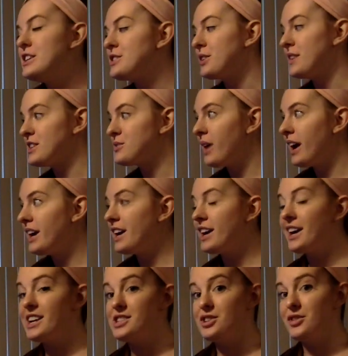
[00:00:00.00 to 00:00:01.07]
So this right here
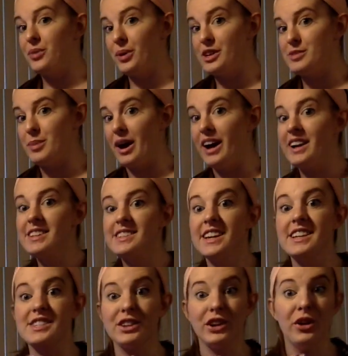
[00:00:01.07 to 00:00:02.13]
is your voice box.
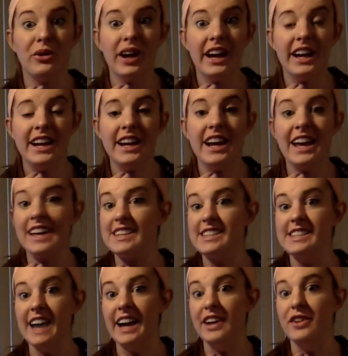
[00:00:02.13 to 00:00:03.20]
It's located
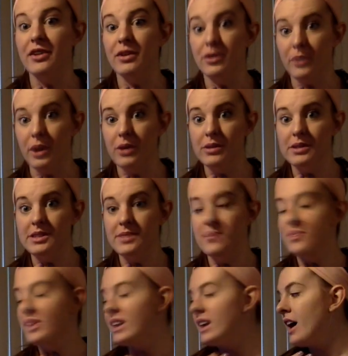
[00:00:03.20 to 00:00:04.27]
inside your throat.
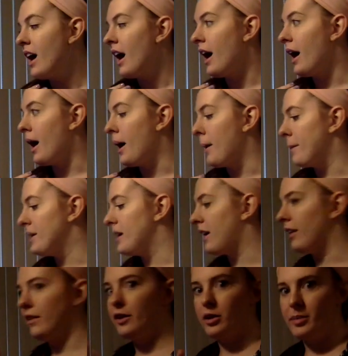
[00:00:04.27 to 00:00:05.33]

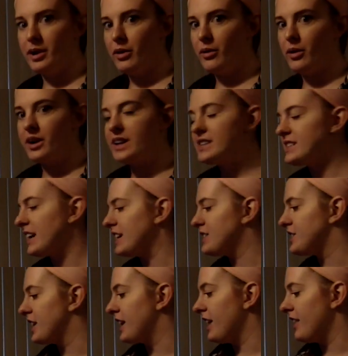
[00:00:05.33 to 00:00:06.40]
A little bit of
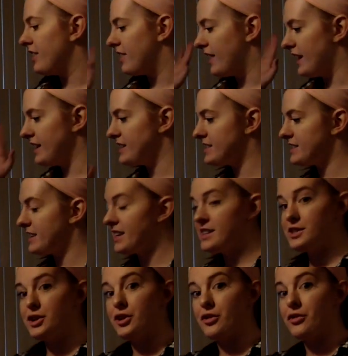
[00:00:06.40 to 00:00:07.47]
orientation. This
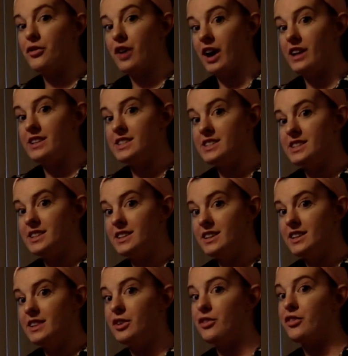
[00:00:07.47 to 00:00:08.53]
is your front,
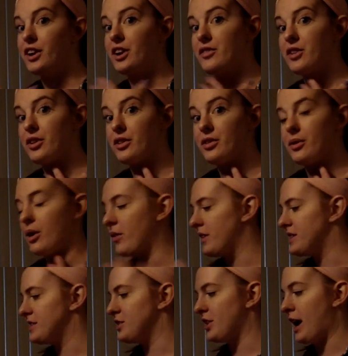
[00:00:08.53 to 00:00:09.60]
the front of your throat.
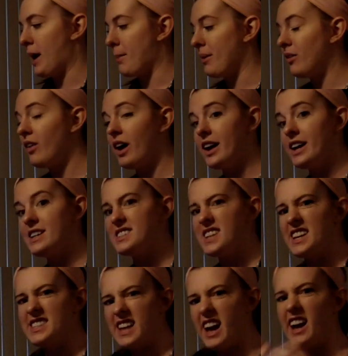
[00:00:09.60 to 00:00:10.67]
This is your epiglottis.
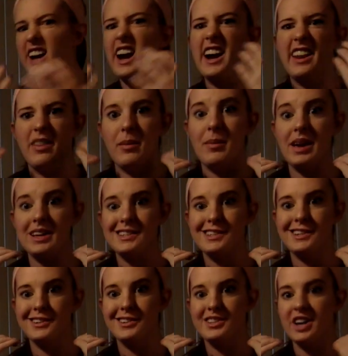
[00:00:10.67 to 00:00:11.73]
It's at kind of the base
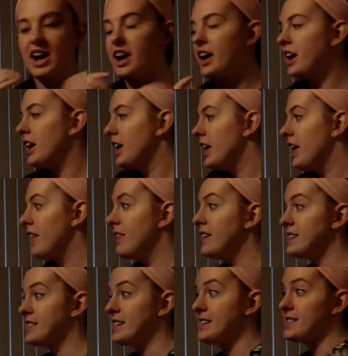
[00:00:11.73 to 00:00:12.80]
of your tongue.
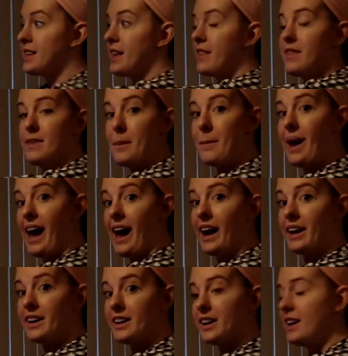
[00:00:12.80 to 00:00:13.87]
This is the back.
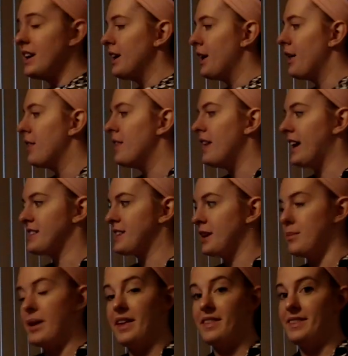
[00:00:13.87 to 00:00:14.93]
That's going
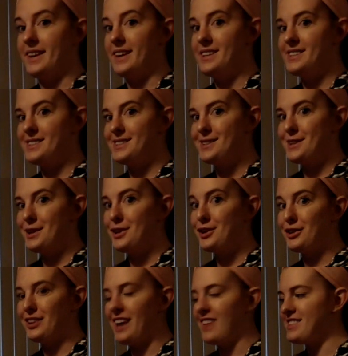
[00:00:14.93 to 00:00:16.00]
to make this
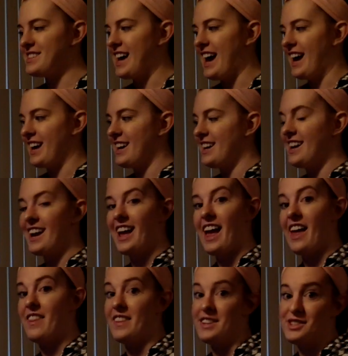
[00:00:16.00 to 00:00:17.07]
your left side
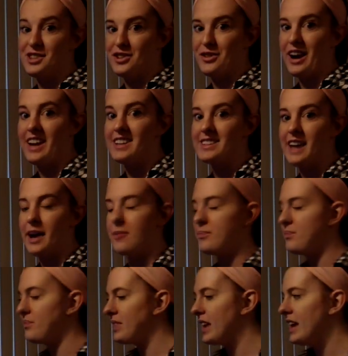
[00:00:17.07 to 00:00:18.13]
and this your right side.
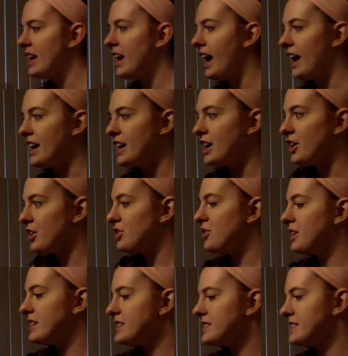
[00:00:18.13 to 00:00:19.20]
And here you
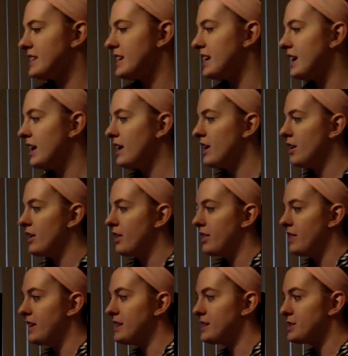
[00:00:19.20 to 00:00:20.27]
can see
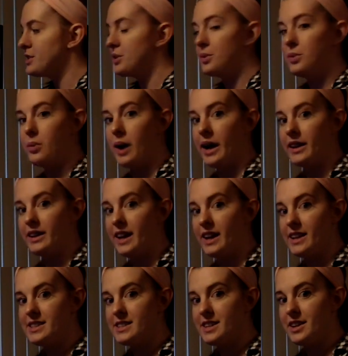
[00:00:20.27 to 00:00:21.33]
these two white
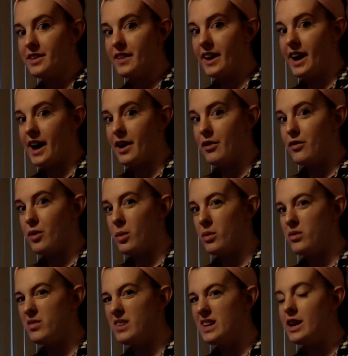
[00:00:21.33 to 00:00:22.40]
lines here that kind of form
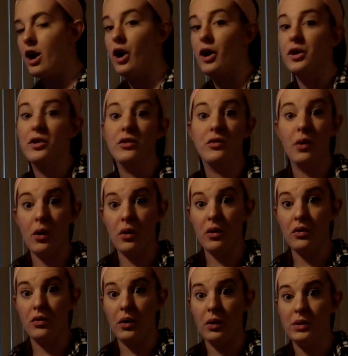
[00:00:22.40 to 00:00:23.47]
a V are your vocal
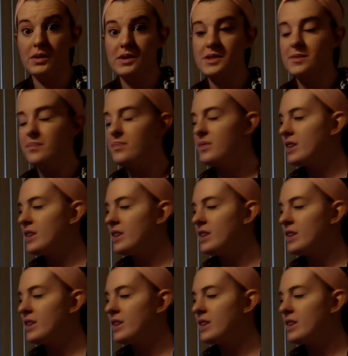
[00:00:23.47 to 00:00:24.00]
folds.